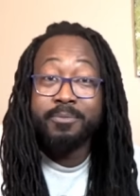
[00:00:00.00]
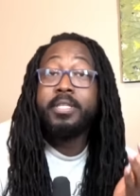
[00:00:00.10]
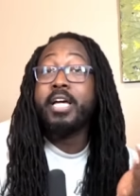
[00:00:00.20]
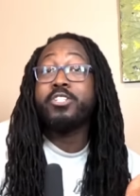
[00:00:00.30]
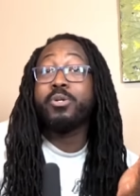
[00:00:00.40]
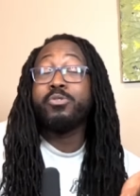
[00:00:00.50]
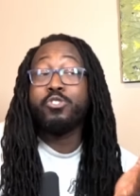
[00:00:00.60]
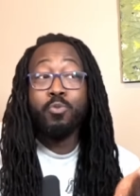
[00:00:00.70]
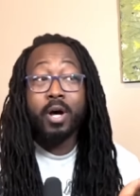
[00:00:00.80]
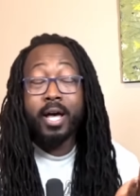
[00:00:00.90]
But that shows
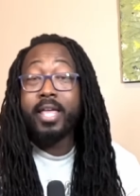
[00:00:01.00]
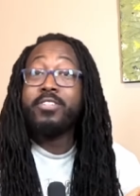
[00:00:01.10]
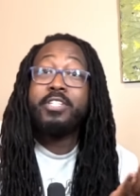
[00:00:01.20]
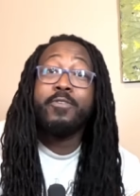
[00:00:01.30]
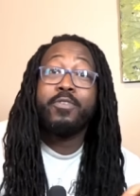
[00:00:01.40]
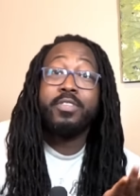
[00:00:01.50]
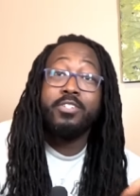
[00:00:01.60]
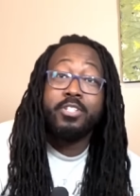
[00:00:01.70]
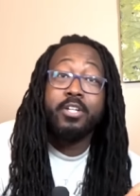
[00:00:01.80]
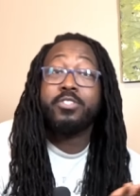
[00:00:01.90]
you why it's different
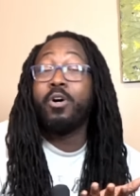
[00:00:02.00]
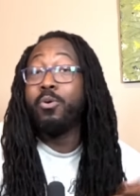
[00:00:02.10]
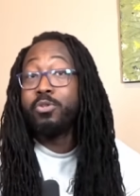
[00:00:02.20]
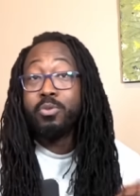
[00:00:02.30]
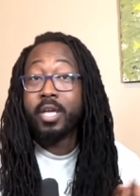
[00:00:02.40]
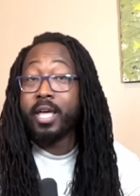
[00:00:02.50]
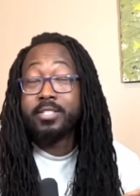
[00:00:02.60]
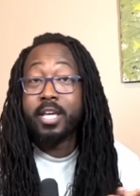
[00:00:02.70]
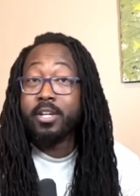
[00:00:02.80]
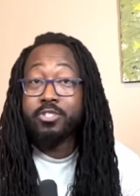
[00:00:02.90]
than just, oh, you can't
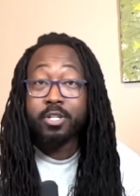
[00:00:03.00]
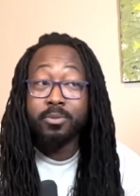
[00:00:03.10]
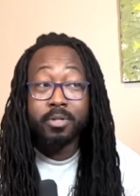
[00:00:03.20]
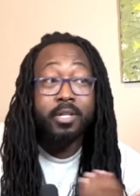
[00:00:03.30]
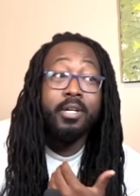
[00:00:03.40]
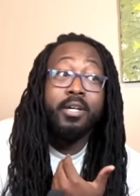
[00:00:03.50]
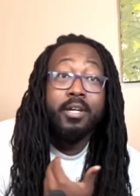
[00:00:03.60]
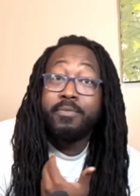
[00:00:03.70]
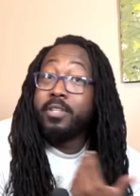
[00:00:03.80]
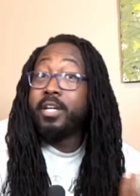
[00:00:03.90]
take a joke.
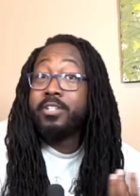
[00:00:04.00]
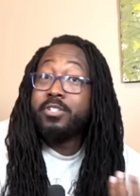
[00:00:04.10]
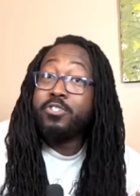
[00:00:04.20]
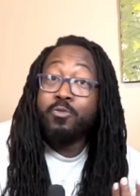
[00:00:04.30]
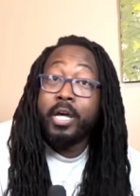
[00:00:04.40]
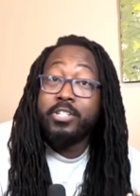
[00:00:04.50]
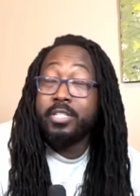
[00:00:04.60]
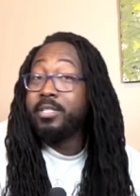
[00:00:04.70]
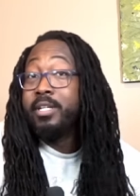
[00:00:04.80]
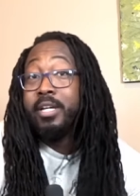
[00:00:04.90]
For their
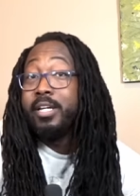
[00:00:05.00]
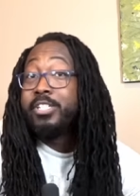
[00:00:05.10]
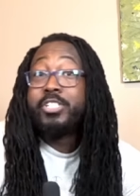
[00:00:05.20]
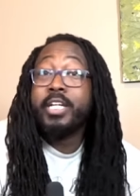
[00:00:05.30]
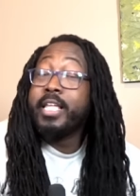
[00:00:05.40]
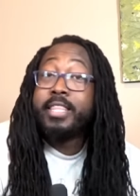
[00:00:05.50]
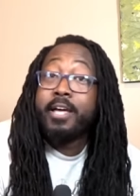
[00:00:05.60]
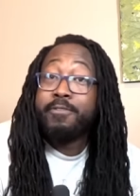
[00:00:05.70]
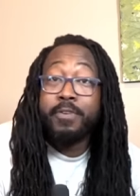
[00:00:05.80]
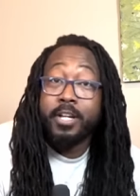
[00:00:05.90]
situation, shit ain't
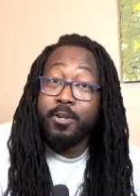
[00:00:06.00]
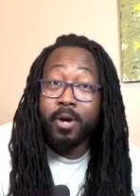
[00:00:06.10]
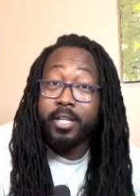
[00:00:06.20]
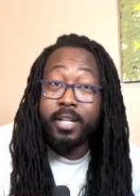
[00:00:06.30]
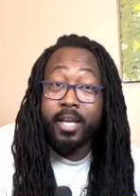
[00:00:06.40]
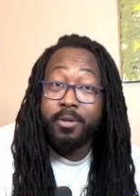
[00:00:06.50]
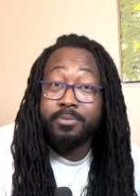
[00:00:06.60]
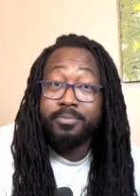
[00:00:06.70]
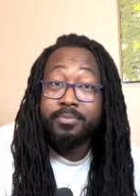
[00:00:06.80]
that funny right now.